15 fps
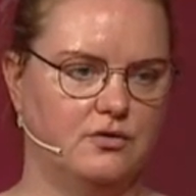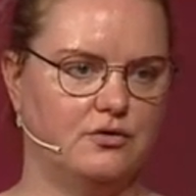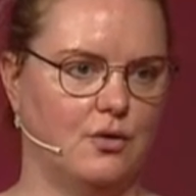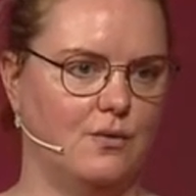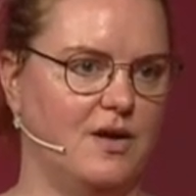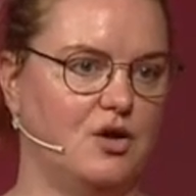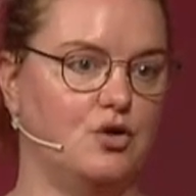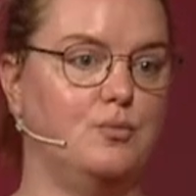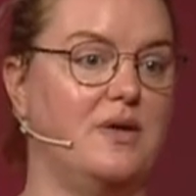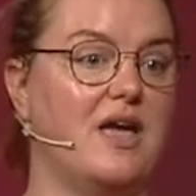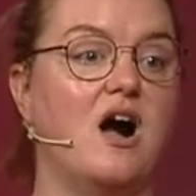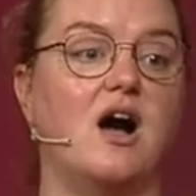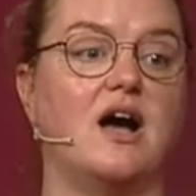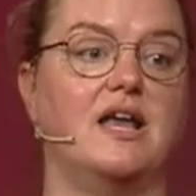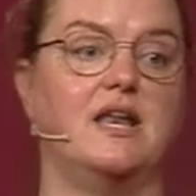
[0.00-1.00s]
So it could be
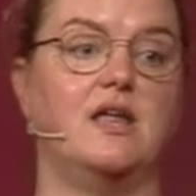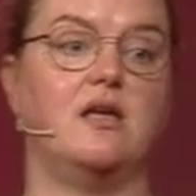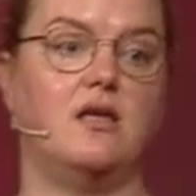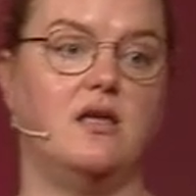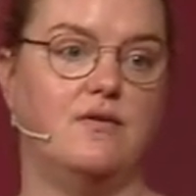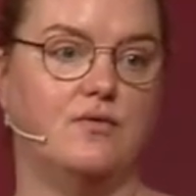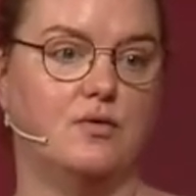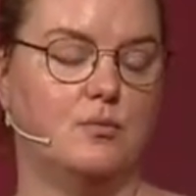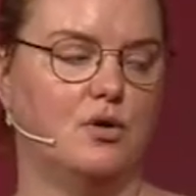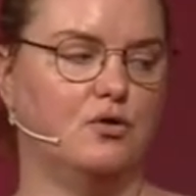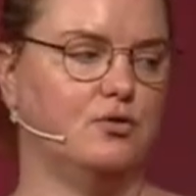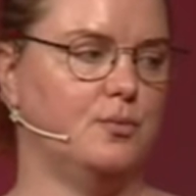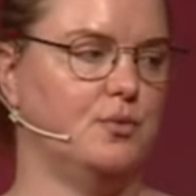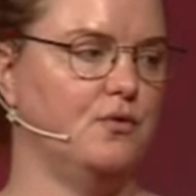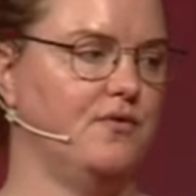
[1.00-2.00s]
hiding even
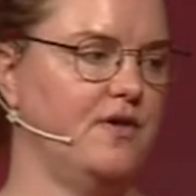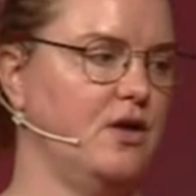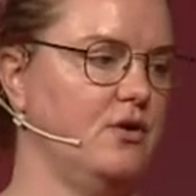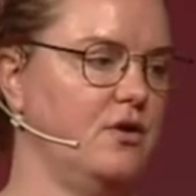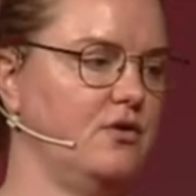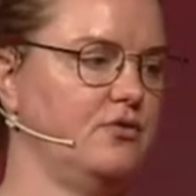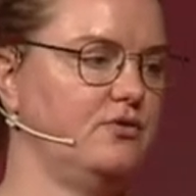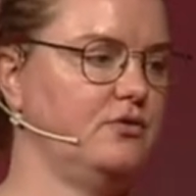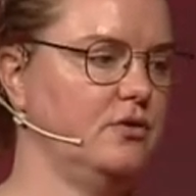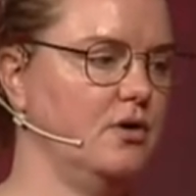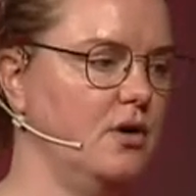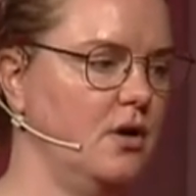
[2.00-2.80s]
multiple failures.